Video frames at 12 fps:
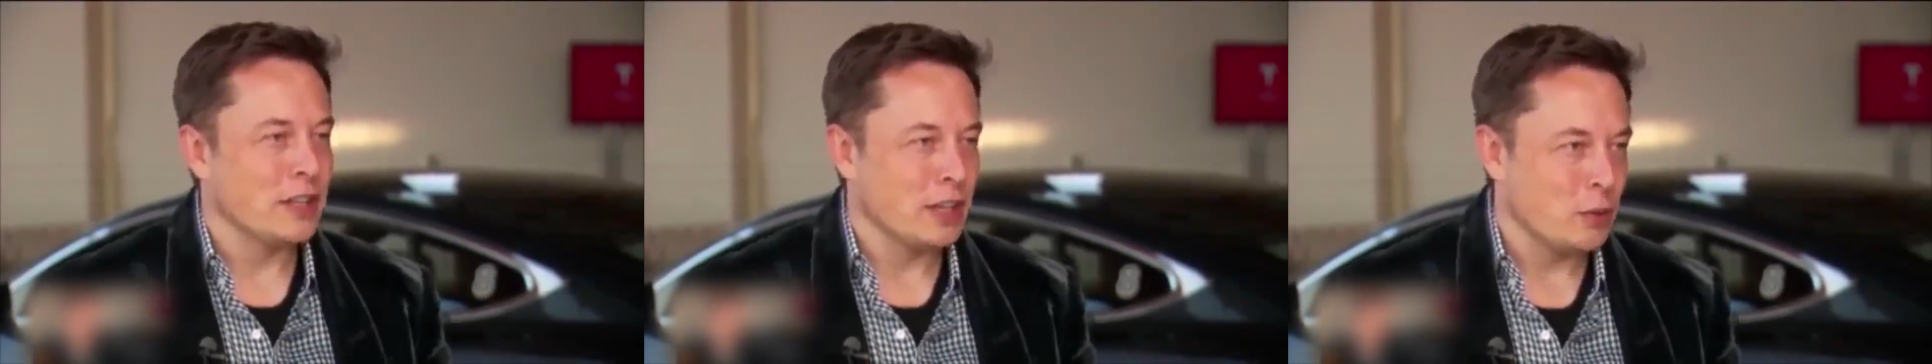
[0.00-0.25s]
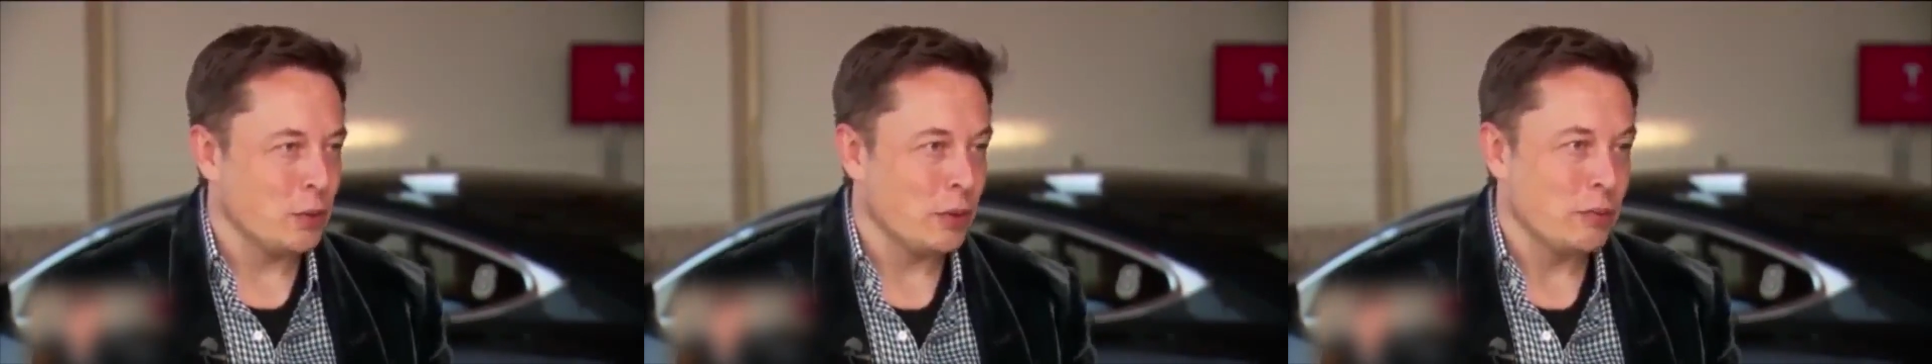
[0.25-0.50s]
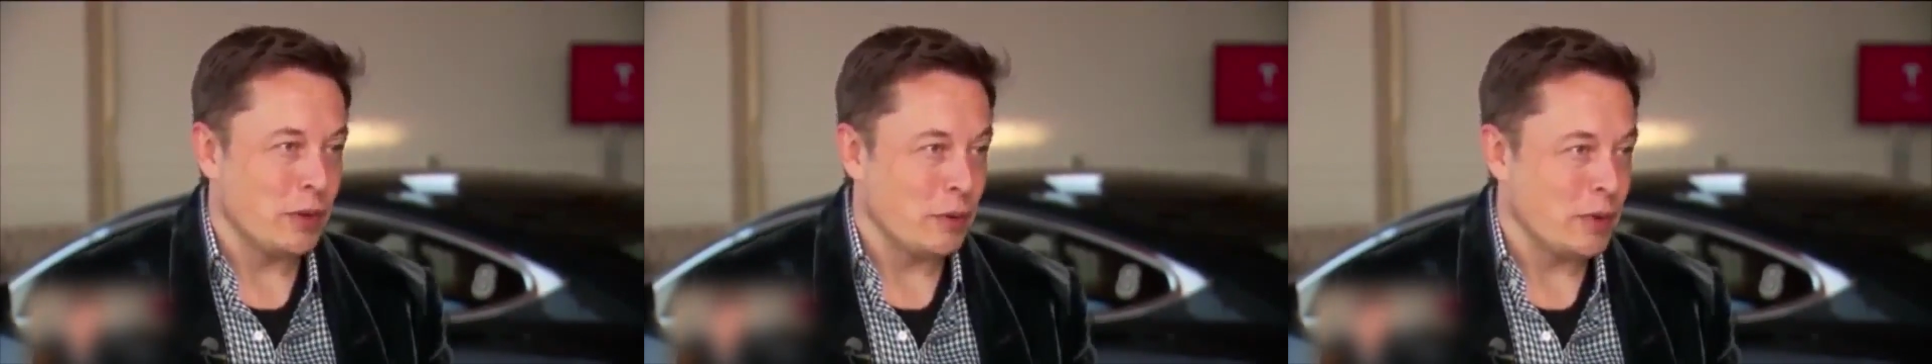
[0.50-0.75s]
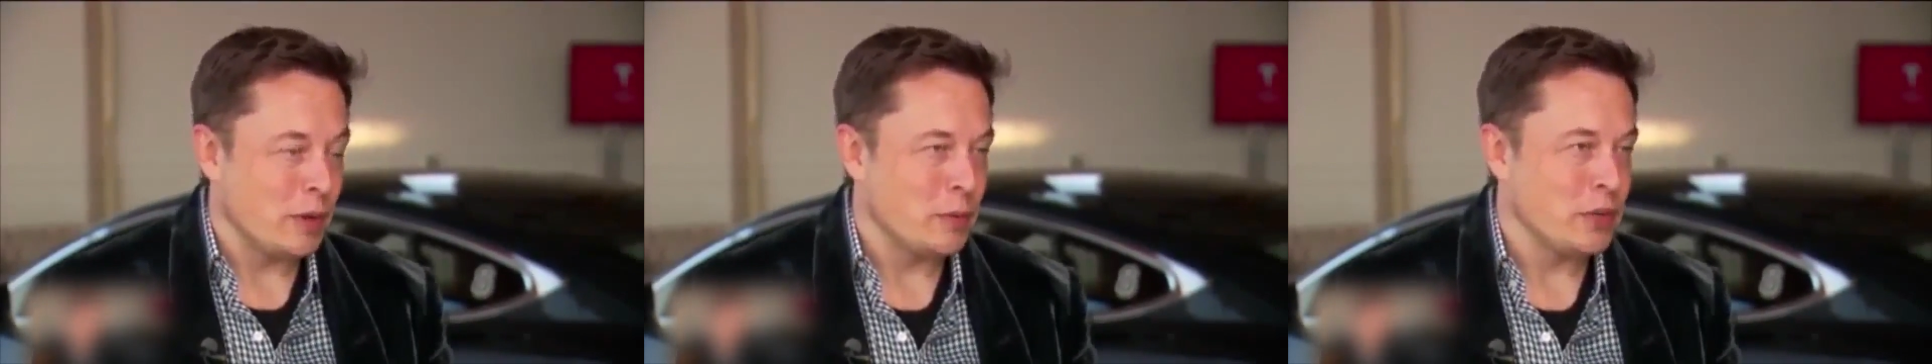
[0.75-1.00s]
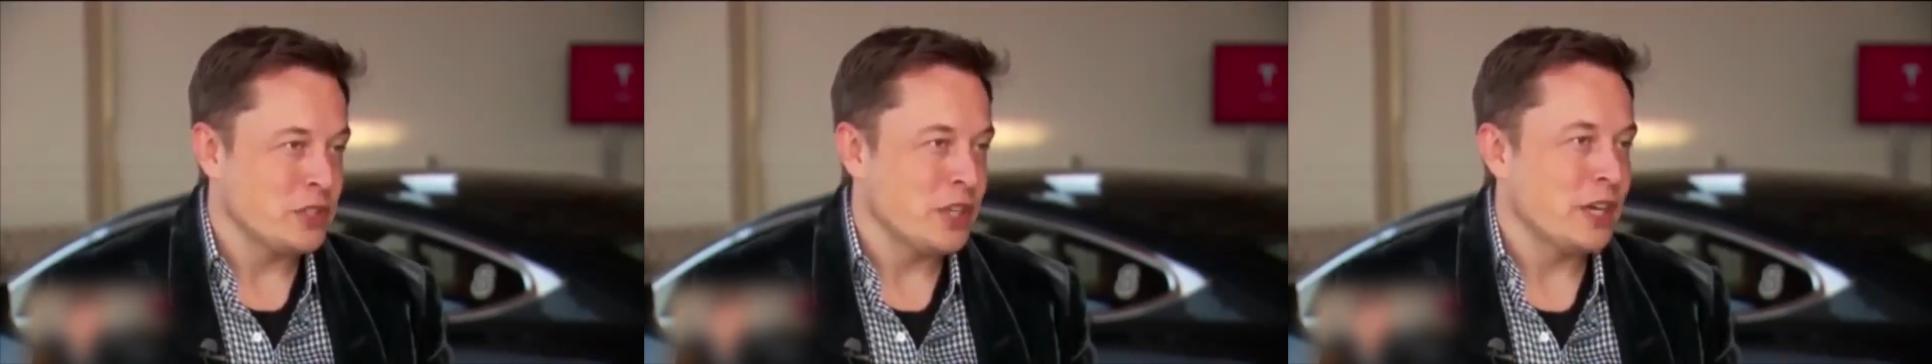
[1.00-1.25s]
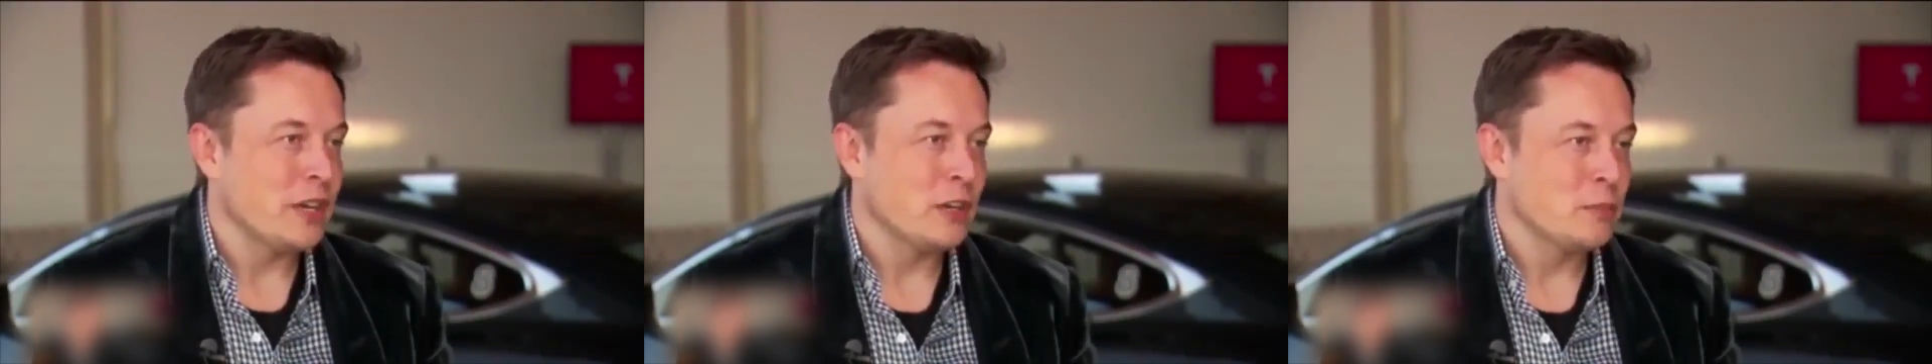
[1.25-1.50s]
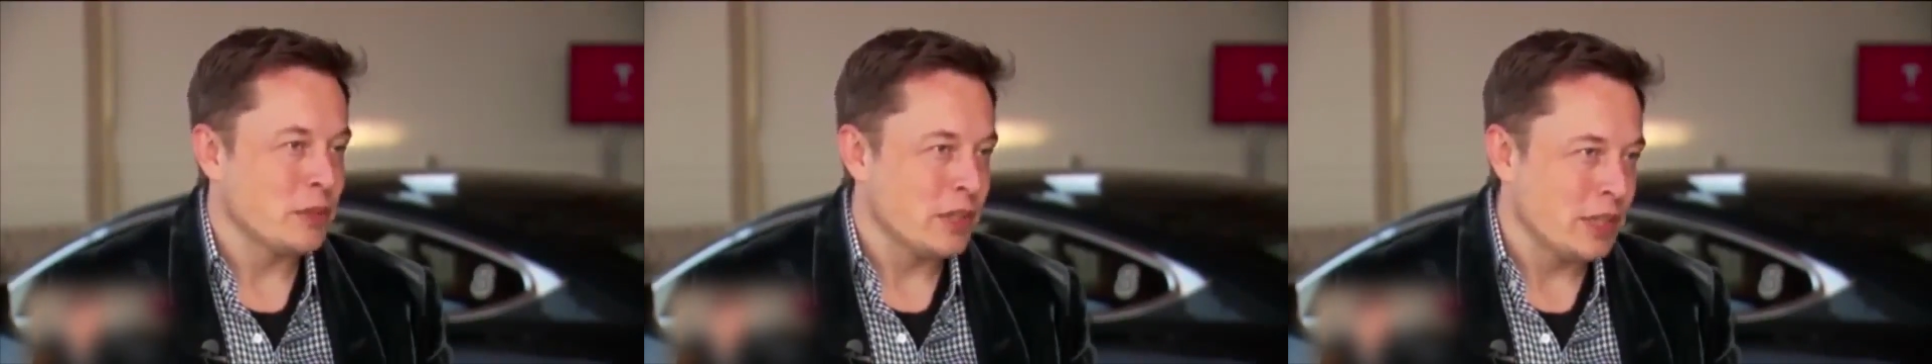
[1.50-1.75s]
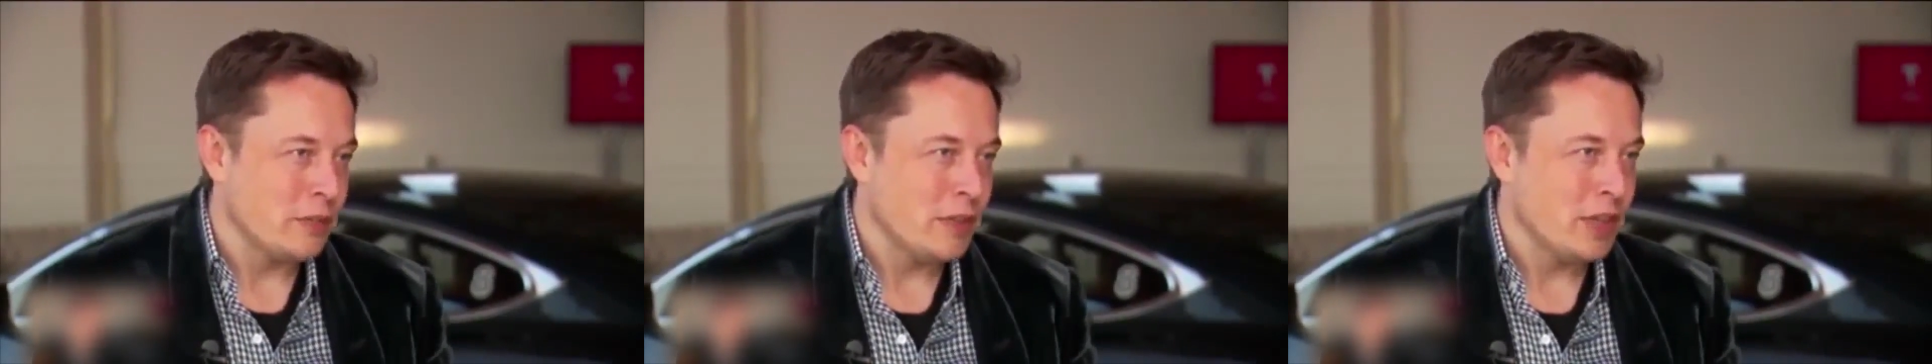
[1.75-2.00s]
I think it will appreciate and
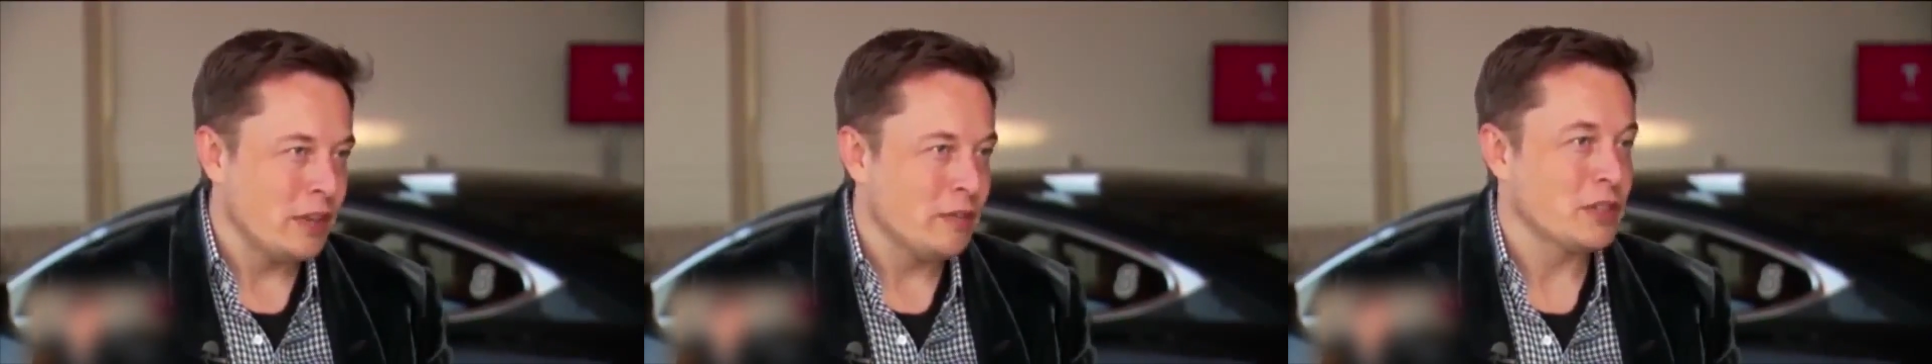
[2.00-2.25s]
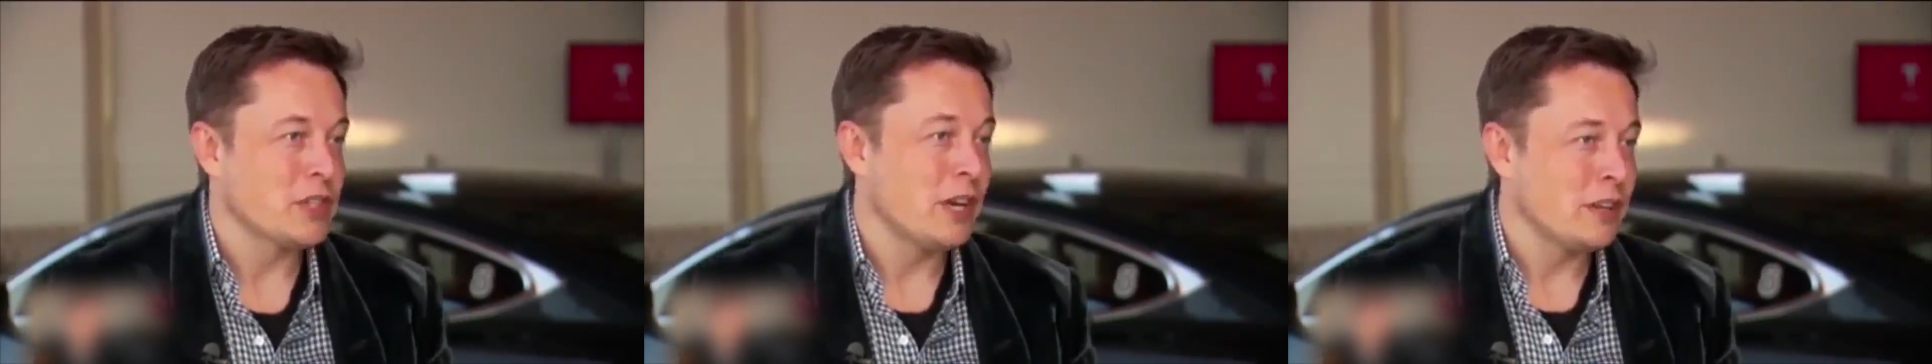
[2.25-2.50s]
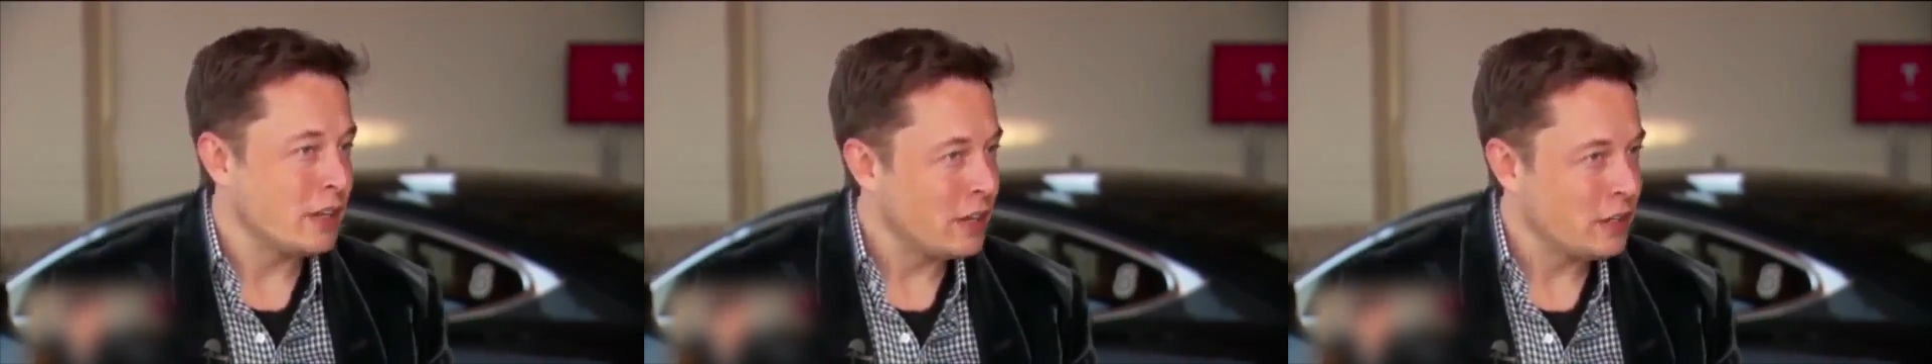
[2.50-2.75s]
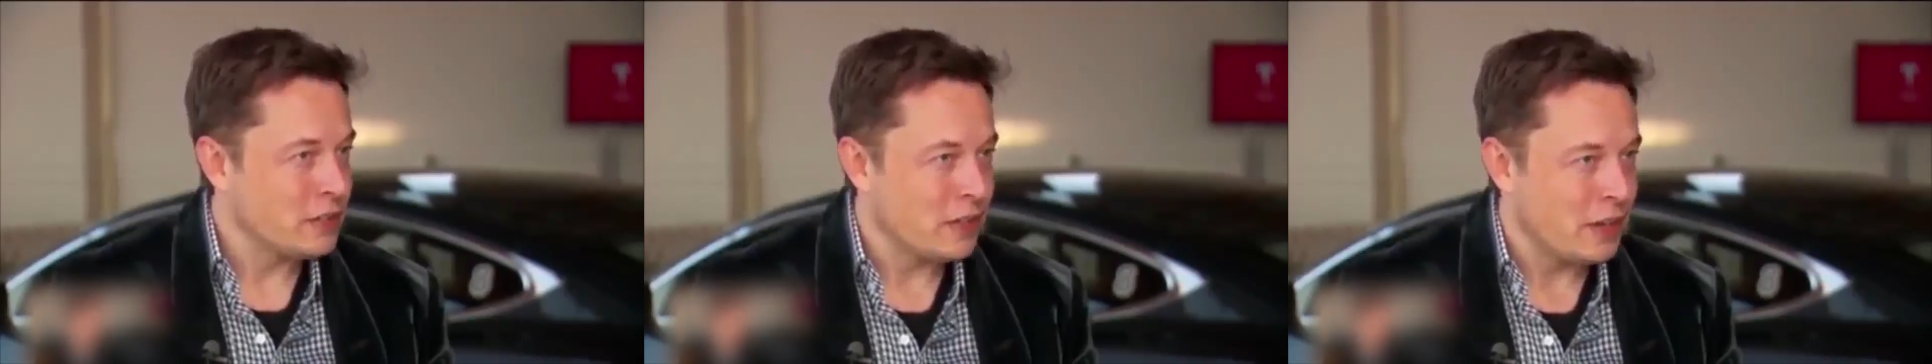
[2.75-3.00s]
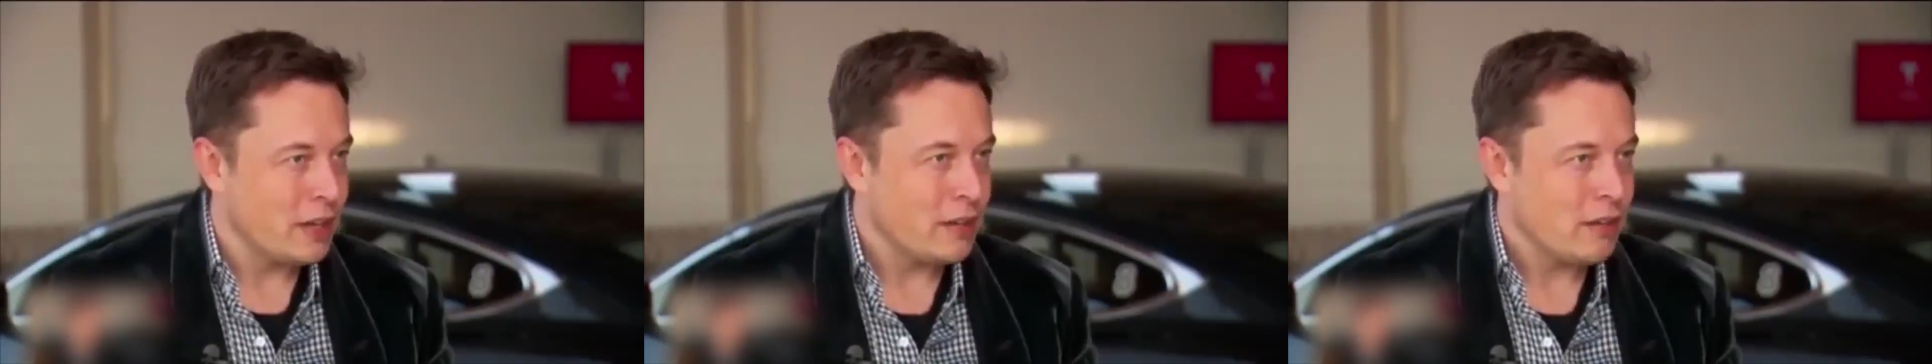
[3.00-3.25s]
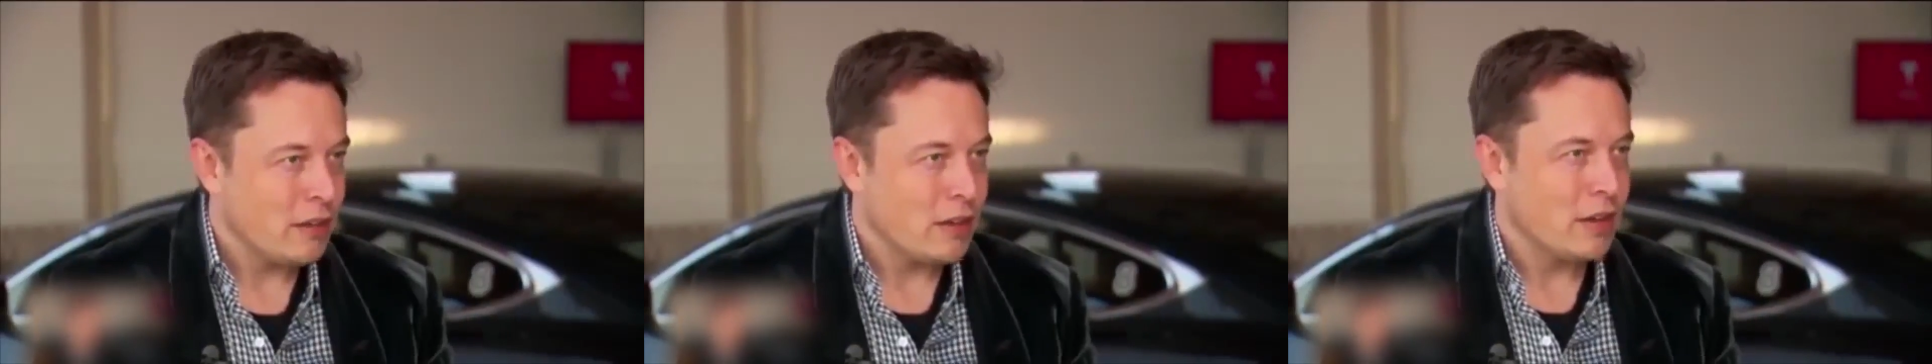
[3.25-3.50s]
ultimately be much higher than it is today.